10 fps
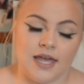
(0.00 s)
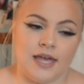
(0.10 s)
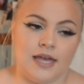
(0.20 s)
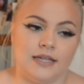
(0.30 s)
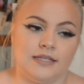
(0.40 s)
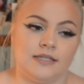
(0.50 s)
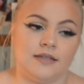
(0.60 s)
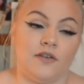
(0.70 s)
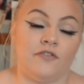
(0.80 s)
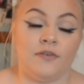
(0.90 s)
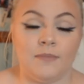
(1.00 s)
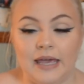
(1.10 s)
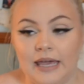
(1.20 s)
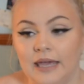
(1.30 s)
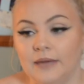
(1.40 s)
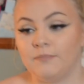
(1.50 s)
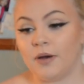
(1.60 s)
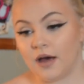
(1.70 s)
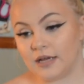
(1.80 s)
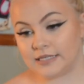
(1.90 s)
is, for me
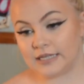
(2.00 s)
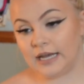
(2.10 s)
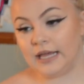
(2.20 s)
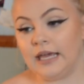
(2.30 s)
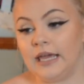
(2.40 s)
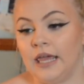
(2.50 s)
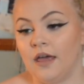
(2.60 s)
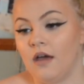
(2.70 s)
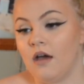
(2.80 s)
personally,